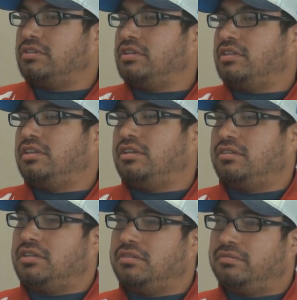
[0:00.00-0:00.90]
Anything?
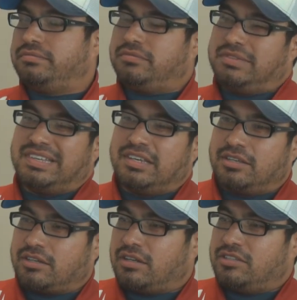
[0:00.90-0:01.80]
Any
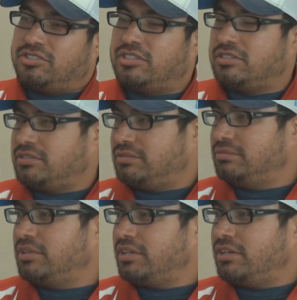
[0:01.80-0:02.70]
colleges
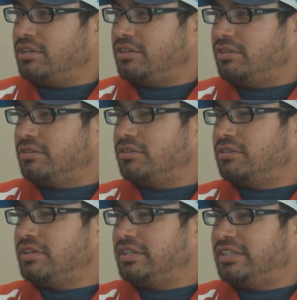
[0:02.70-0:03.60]
knocking on your
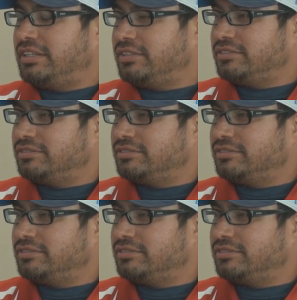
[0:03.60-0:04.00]
door or anything?